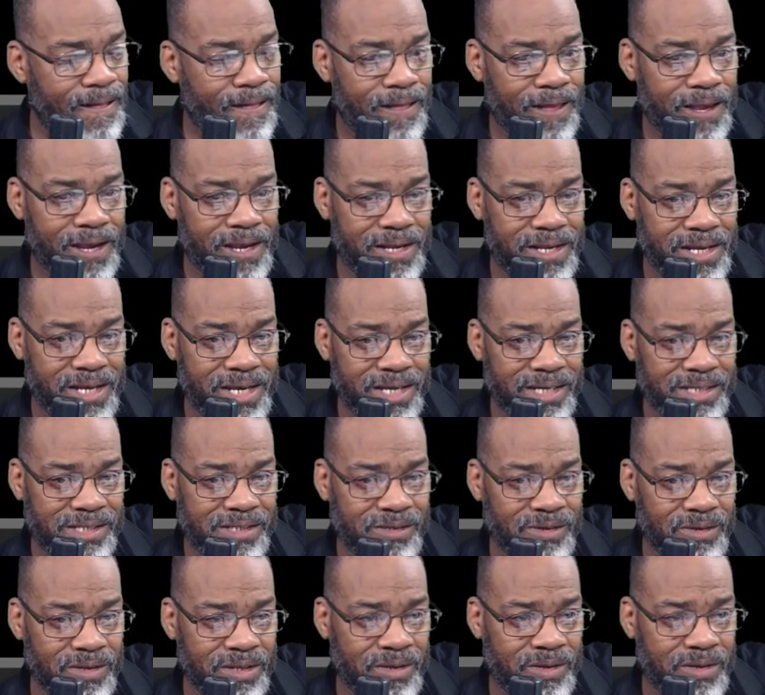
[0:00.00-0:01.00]
It is
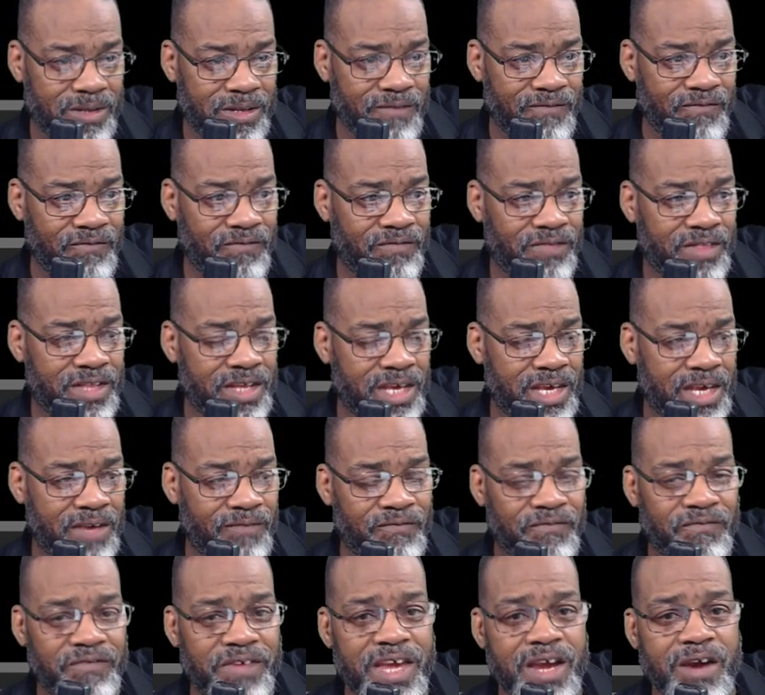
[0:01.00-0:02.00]
so the the
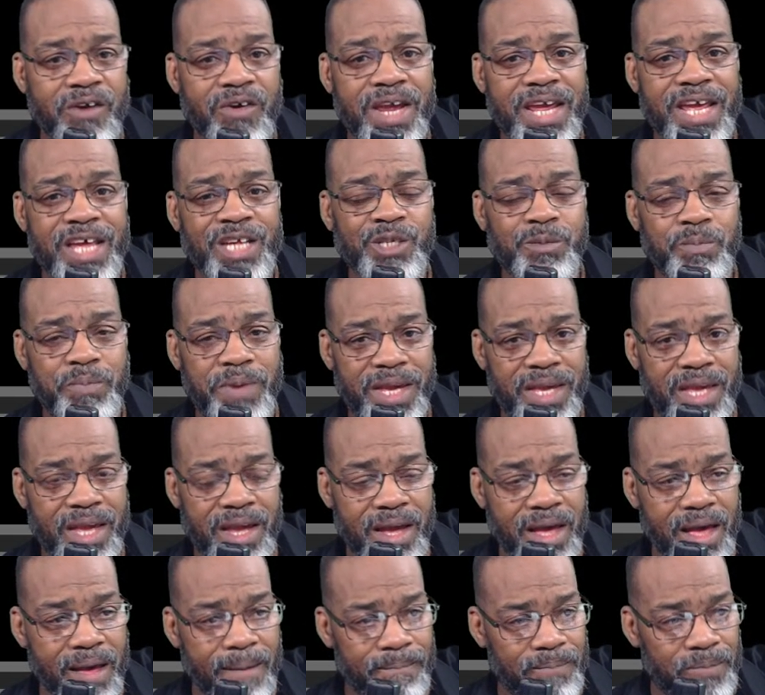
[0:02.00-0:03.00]
fear is
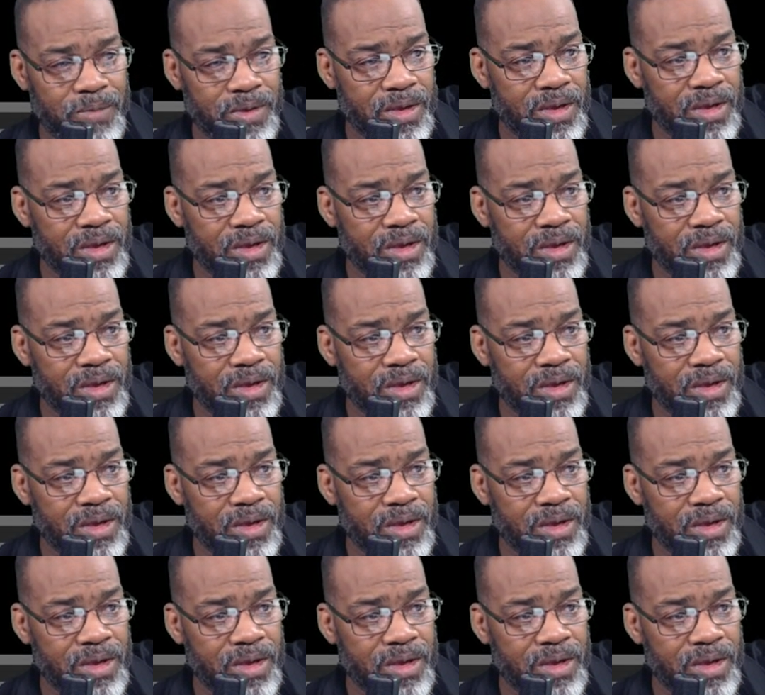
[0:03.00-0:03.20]
picking up.